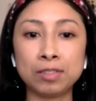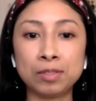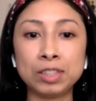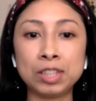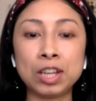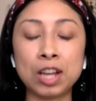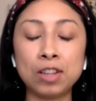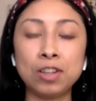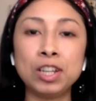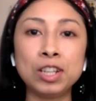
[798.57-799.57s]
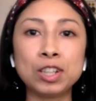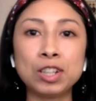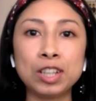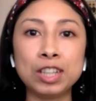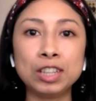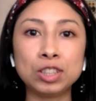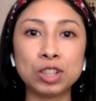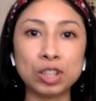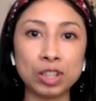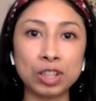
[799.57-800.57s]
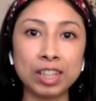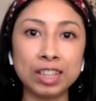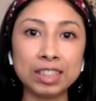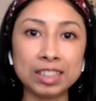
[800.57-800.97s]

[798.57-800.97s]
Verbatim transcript: What is it? Color in cookie, sugar cookies.